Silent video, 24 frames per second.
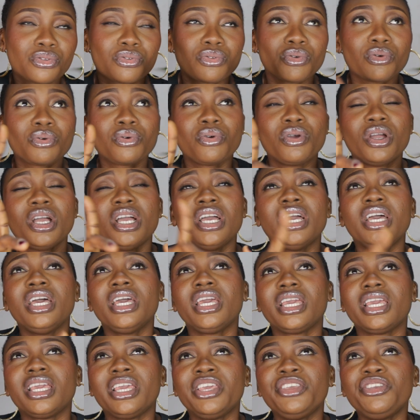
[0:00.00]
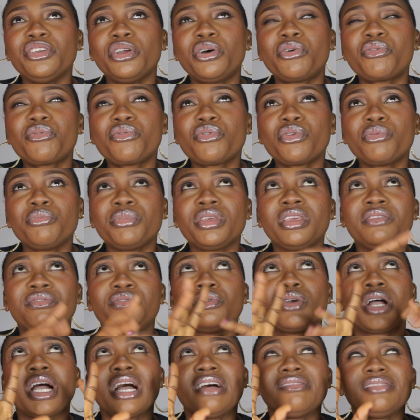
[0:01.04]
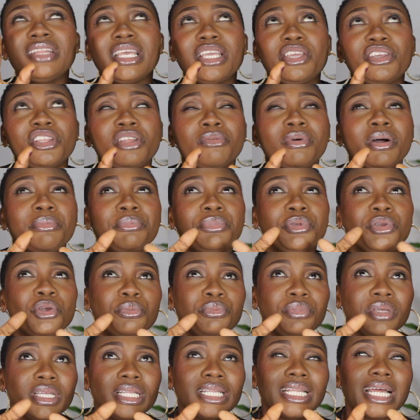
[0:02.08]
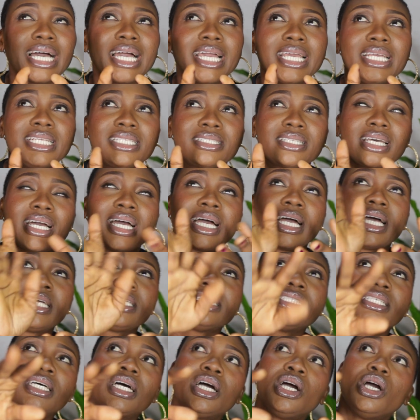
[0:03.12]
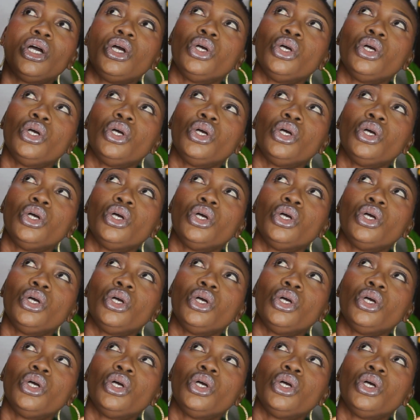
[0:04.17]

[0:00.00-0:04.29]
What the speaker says: so in your room, if you have like a normal POP lights and